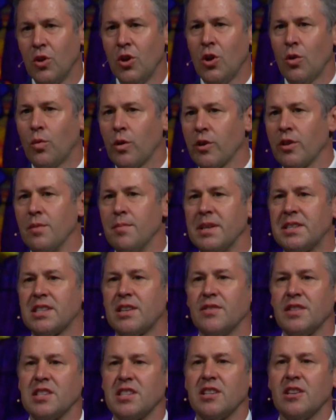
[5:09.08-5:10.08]
We're in the
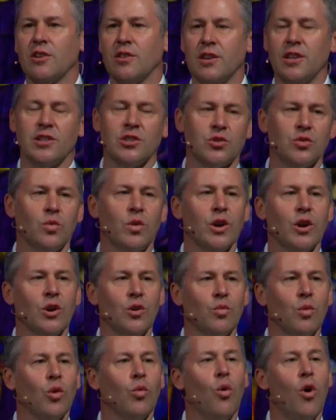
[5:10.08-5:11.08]
midst of a series
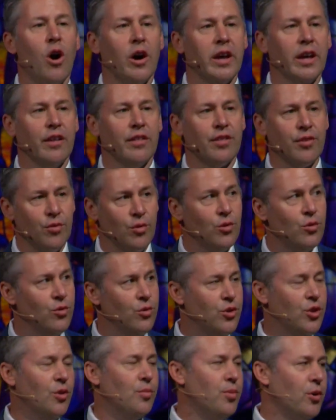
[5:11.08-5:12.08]
where we're walking
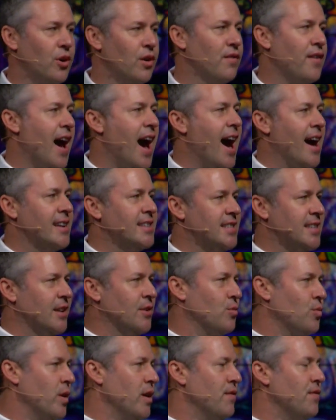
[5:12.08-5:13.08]
through the book of Acts,
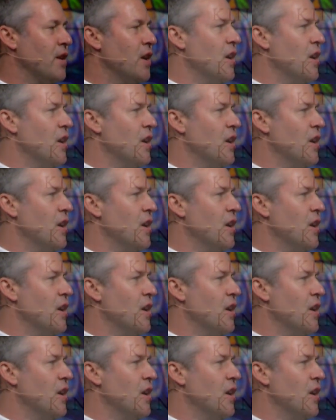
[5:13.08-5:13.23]
and we've